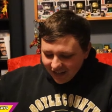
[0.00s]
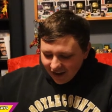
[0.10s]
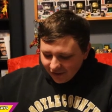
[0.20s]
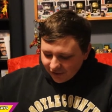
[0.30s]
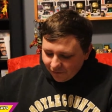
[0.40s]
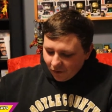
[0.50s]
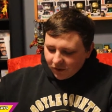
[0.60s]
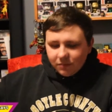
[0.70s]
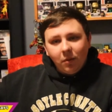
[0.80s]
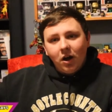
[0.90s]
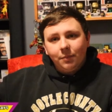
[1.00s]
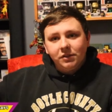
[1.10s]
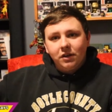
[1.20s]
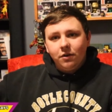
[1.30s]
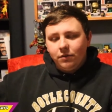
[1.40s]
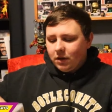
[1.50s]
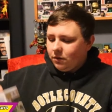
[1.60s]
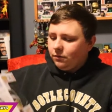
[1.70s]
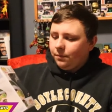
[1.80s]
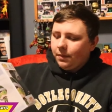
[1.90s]
Now as far as pops go
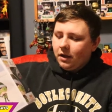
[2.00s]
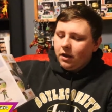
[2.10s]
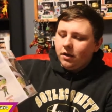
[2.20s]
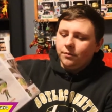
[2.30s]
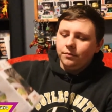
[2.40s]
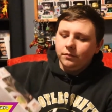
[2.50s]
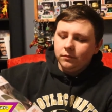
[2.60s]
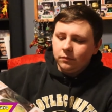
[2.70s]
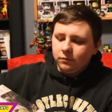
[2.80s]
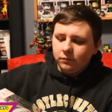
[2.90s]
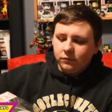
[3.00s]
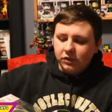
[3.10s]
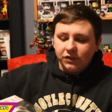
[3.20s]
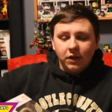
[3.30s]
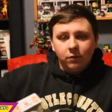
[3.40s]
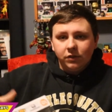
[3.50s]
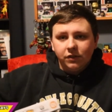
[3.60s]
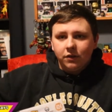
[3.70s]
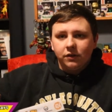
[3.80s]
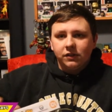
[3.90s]
though, just like
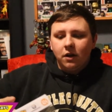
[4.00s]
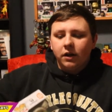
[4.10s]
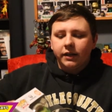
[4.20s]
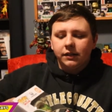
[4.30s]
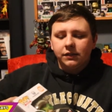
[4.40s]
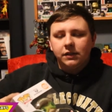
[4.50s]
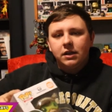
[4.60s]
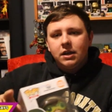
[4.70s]
what's on the stockings,